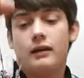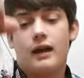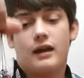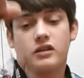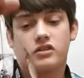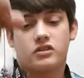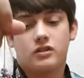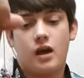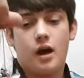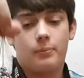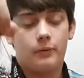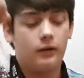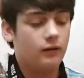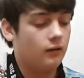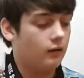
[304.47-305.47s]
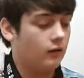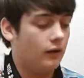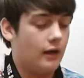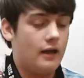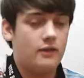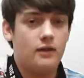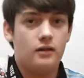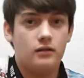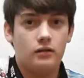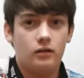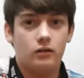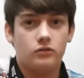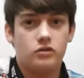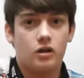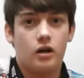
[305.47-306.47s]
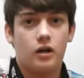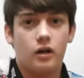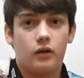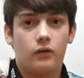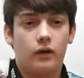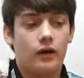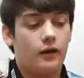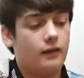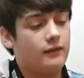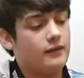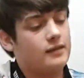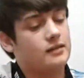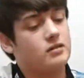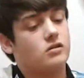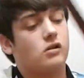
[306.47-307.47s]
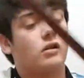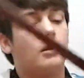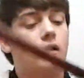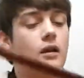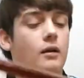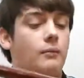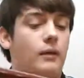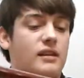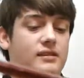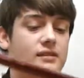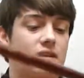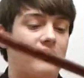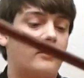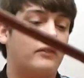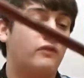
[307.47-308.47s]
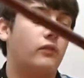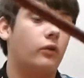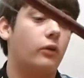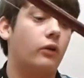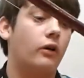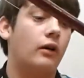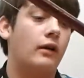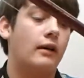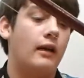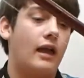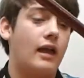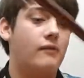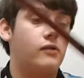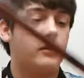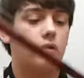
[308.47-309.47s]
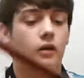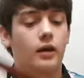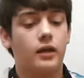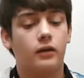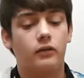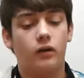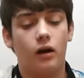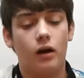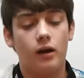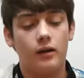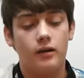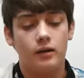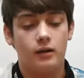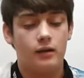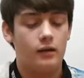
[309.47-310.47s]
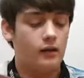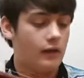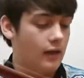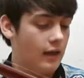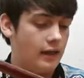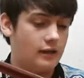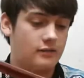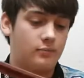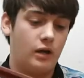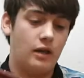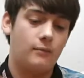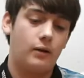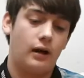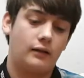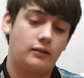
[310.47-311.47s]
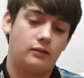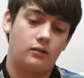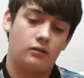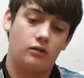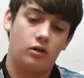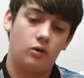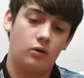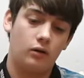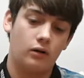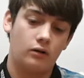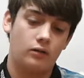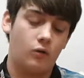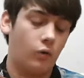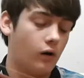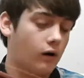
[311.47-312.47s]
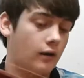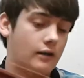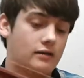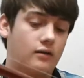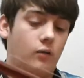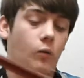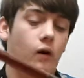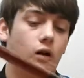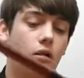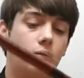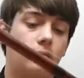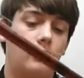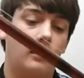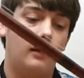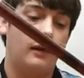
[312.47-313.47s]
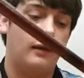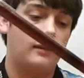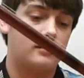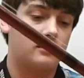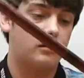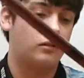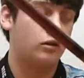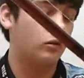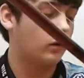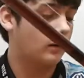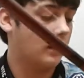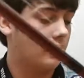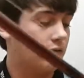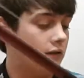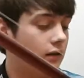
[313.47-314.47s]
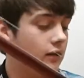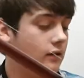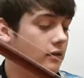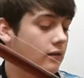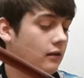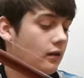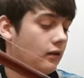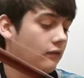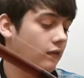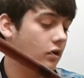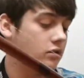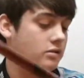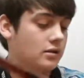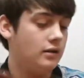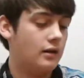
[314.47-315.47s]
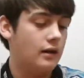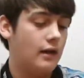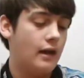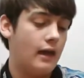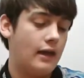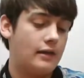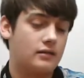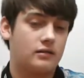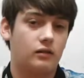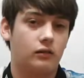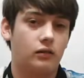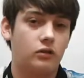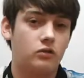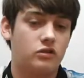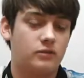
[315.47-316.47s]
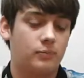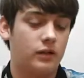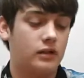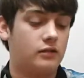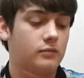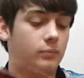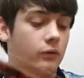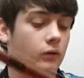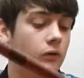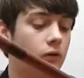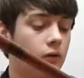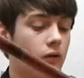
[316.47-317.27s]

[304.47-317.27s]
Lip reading: kind of stop it. And then, you know, jerk it around. And this is on my 7.4 heavy cranking rod. And it's made by Tour, it's Quantum. And it's the Tour KVD version. And it's the loose speed spool.